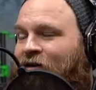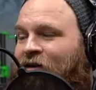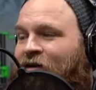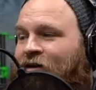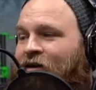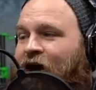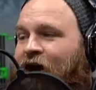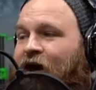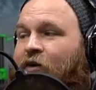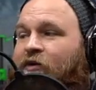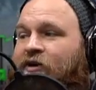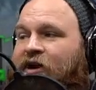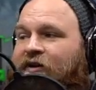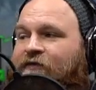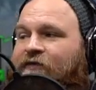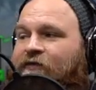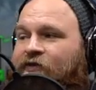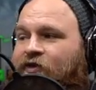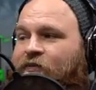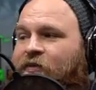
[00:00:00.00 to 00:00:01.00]
I would
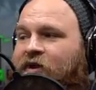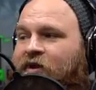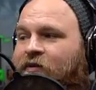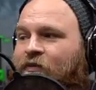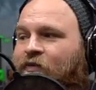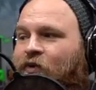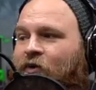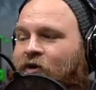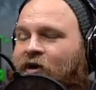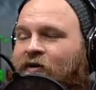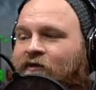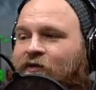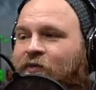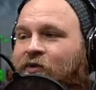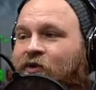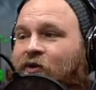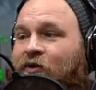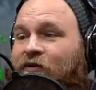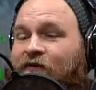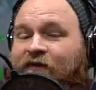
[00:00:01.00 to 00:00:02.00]
definitely be more comfortable
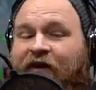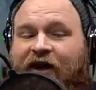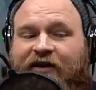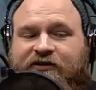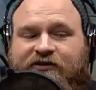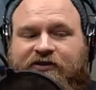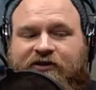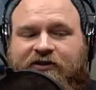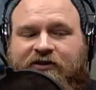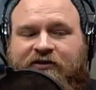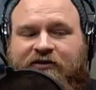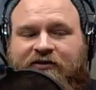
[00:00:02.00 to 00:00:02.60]
going faster,